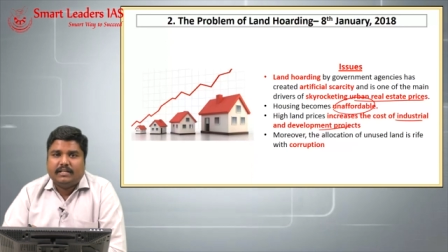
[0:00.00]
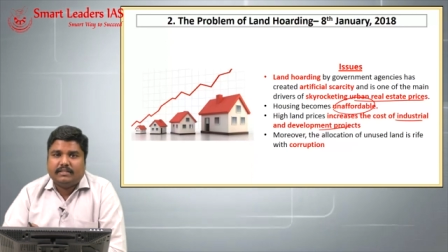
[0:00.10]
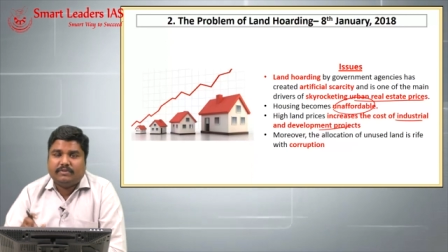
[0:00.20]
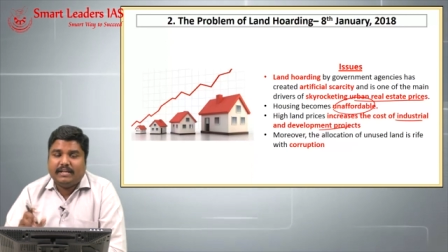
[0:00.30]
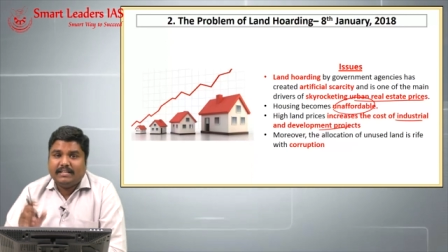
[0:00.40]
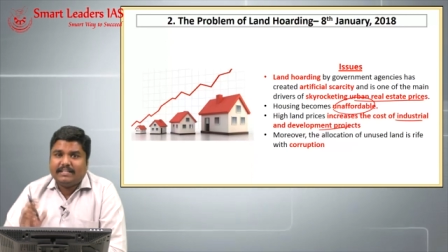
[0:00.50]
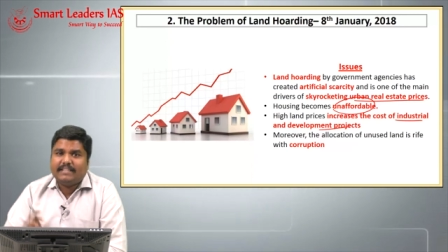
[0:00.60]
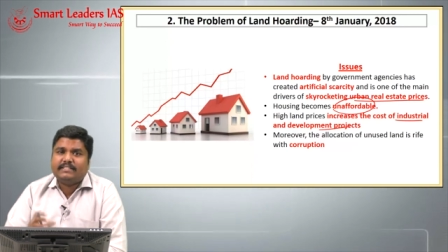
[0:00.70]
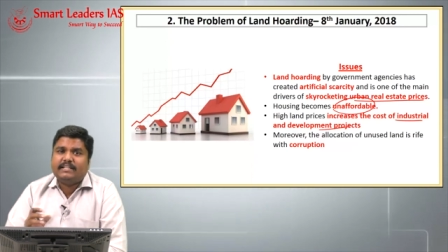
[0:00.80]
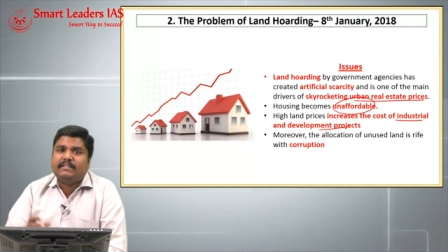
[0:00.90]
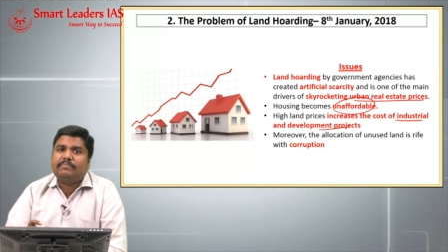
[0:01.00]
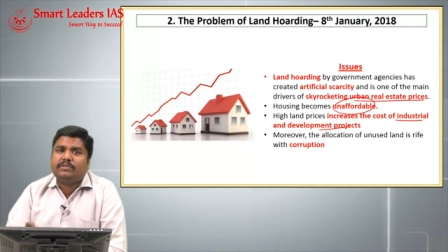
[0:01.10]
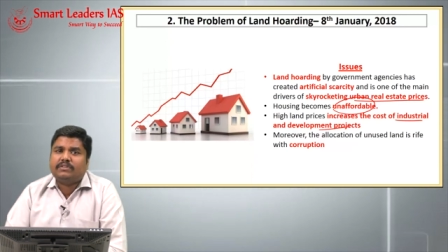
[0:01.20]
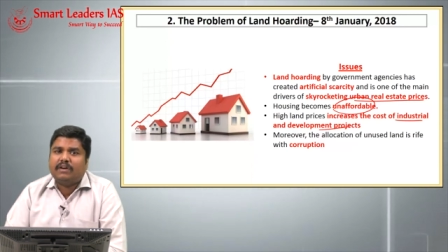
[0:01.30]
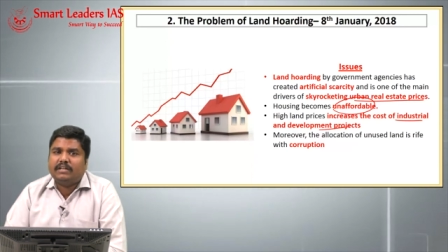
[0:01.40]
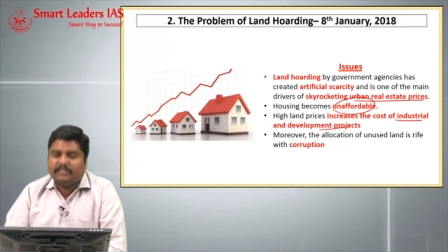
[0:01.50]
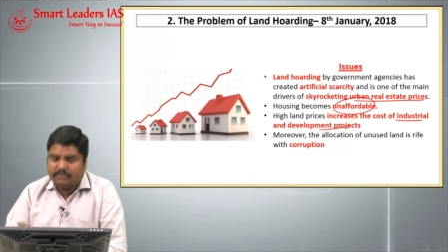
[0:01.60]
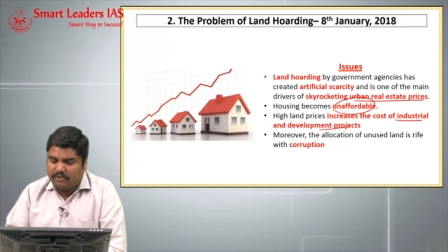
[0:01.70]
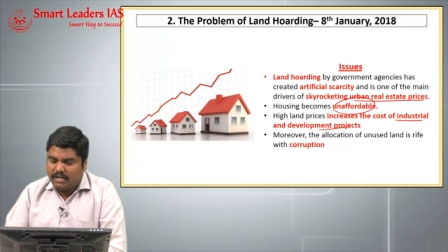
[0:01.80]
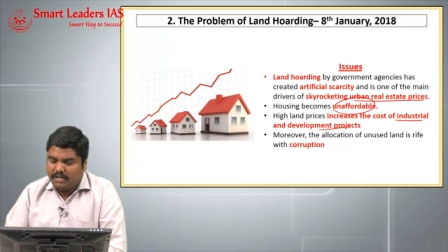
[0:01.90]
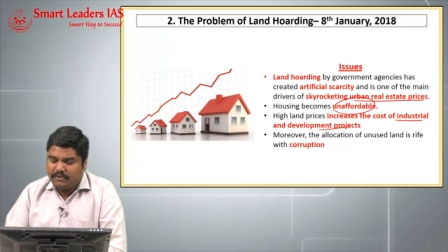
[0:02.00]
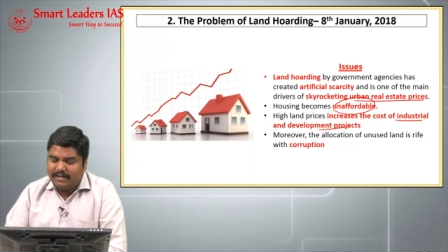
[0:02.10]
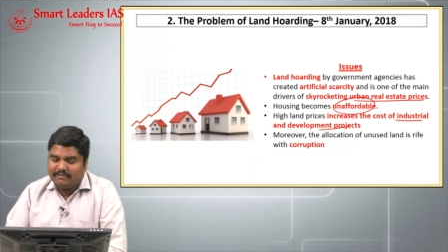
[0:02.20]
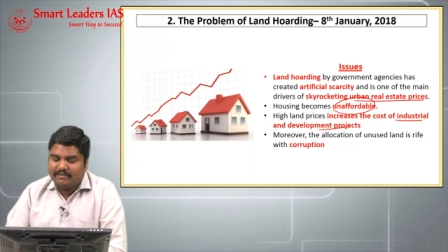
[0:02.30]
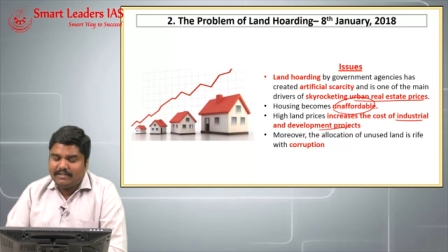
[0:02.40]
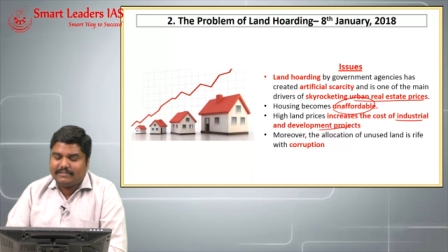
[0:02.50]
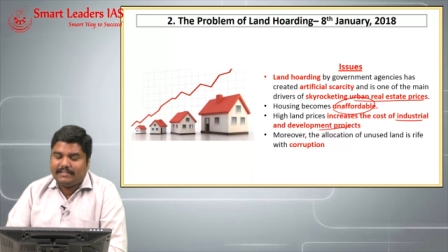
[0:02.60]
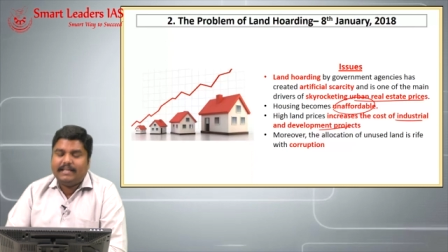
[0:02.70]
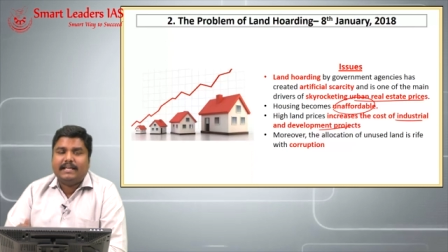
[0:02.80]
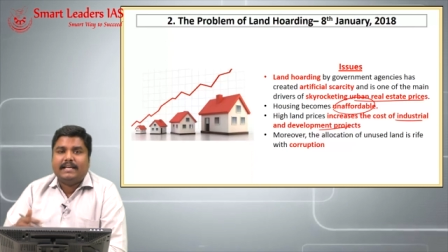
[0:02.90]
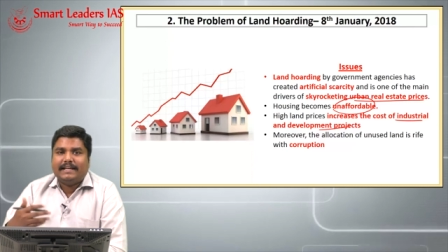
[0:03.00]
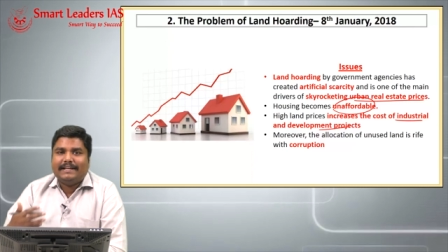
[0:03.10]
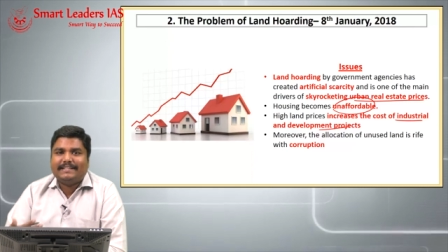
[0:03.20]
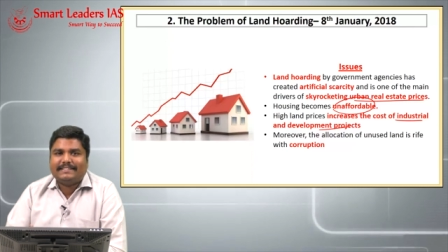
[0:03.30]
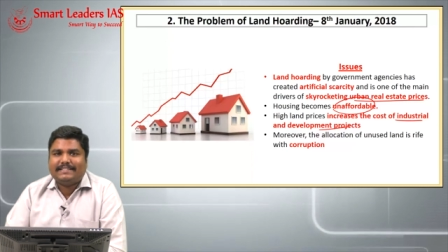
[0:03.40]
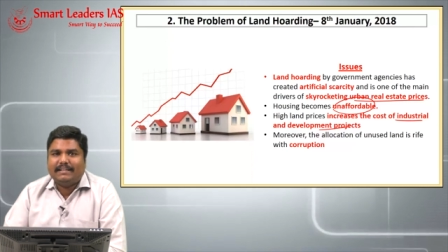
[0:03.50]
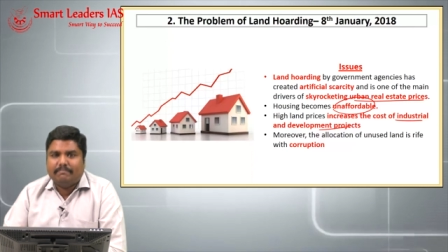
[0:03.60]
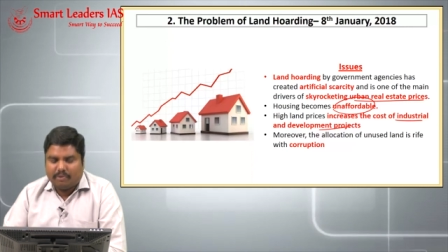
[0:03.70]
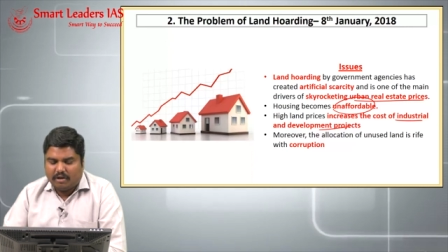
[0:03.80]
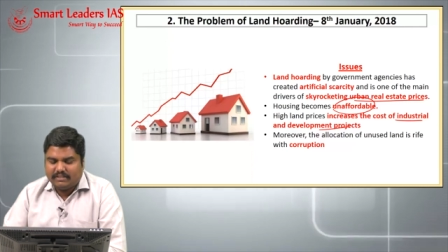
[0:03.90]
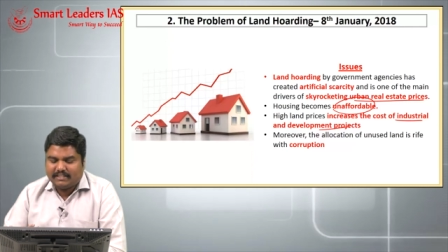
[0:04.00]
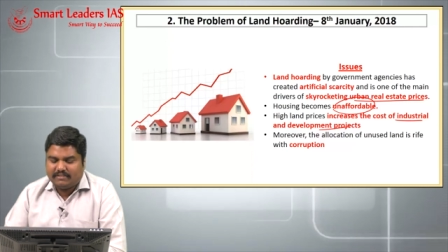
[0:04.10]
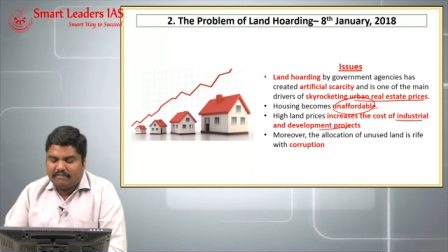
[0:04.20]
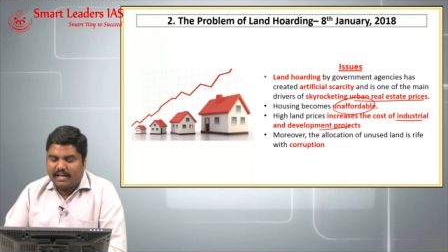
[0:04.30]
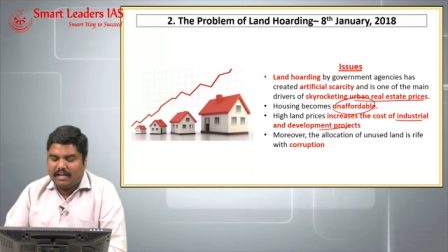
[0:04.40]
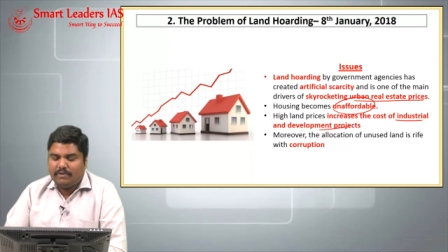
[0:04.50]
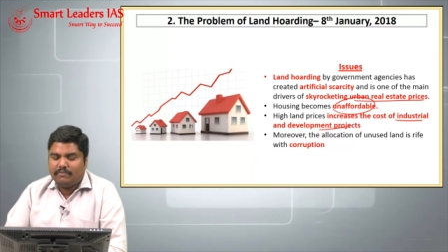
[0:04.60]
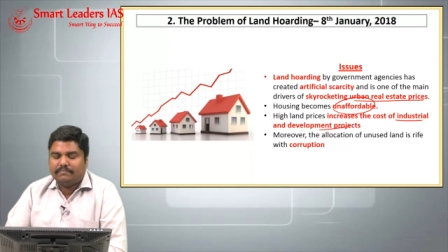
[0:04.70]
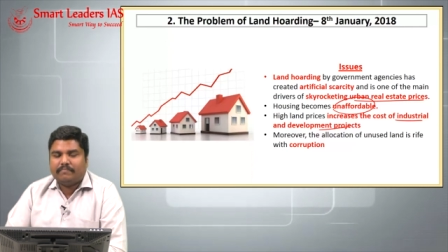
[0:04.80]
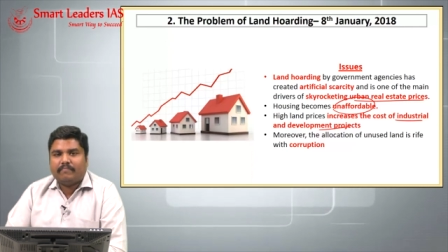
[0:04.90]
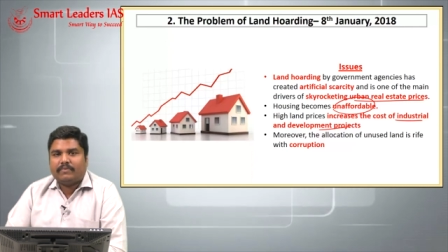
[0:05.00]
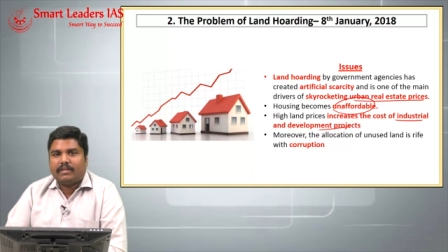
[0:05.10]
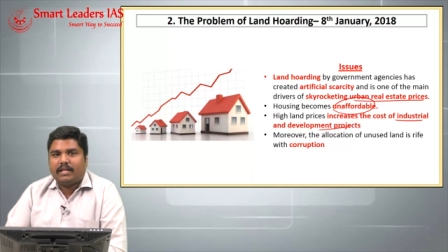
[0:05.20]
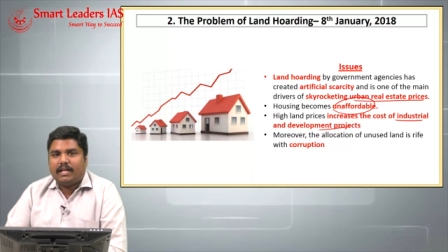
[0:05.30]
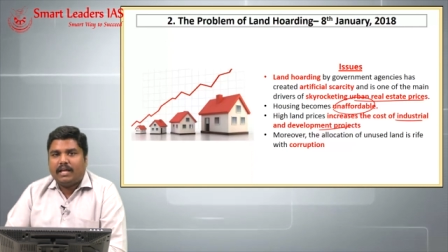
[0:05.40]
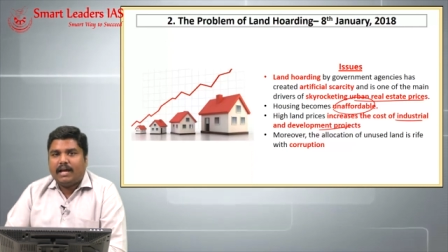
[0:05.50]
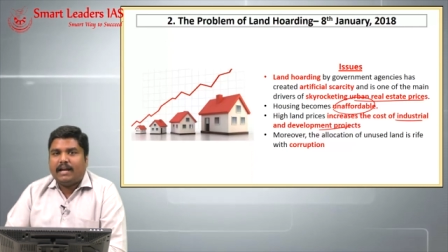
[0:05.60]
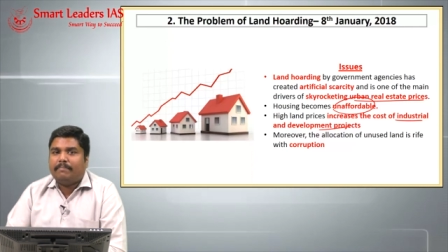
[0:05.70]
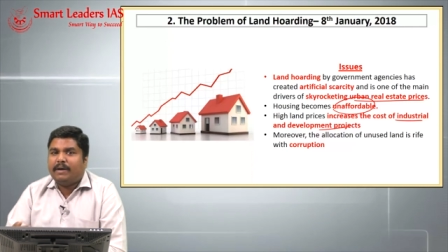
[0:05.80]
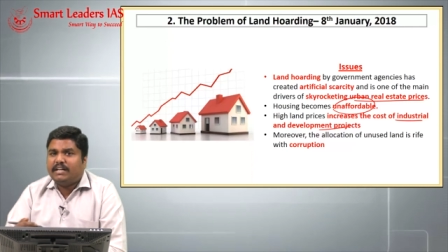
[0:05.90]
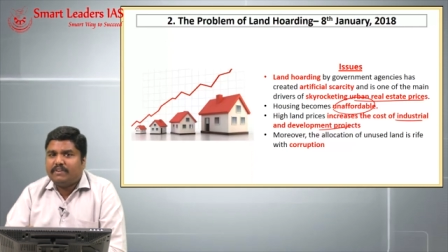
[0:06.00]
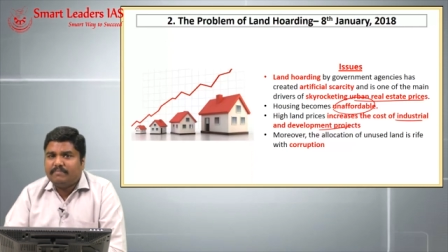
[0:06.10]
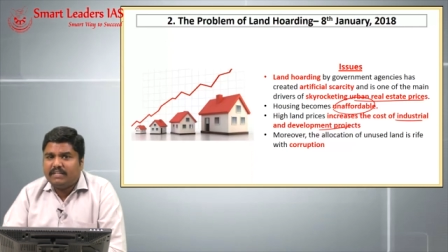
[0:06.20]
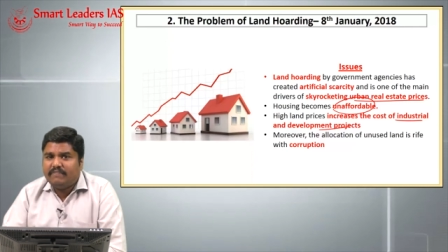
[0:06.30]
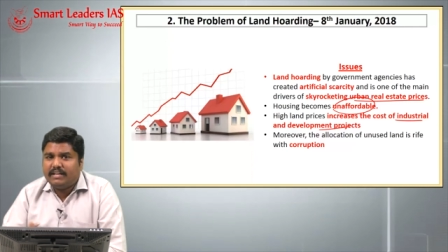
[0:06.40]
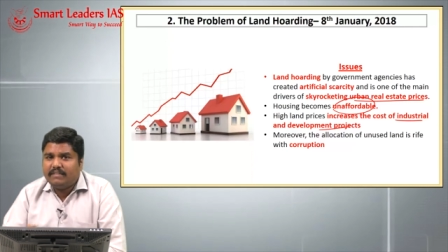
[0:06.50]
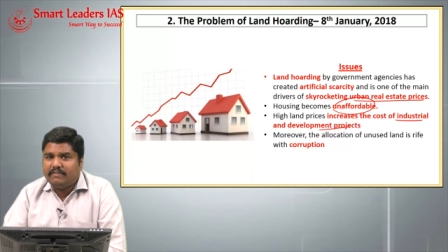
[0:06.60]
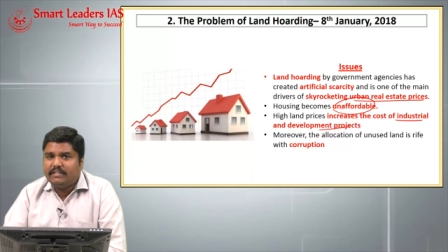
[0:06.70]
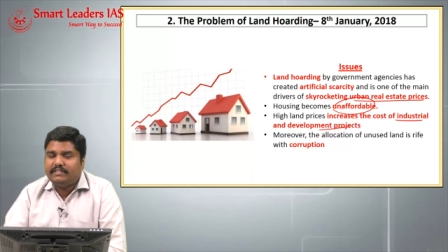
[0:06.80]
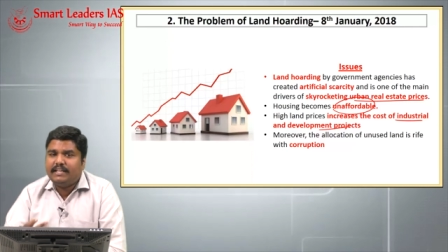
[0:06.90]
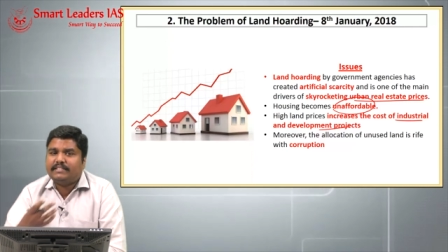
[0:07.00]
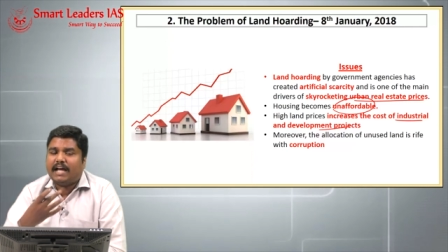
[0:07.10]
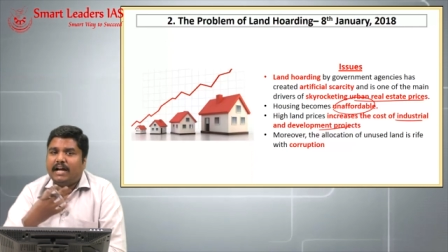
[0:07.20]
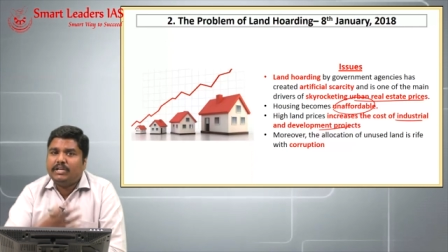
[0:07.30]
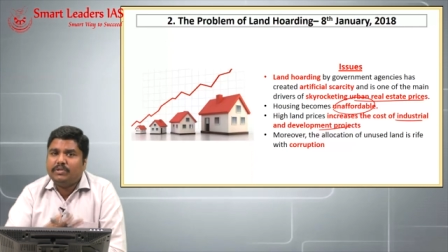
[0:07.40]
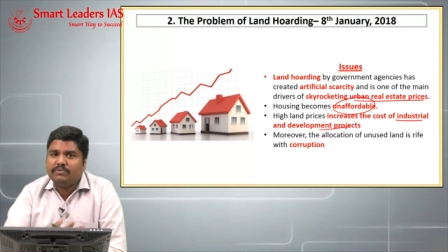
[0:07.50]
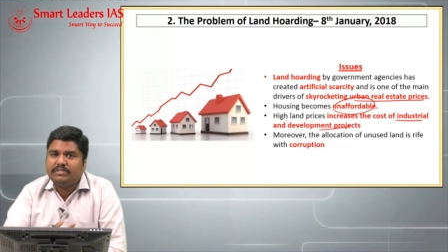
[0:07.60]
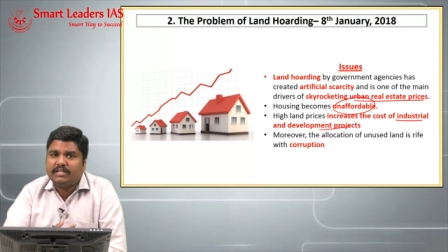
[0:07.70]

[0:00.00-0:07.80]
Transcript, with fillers: So, increase in input cost is going to increase the industrial project's value. And apart from that, whenever these unused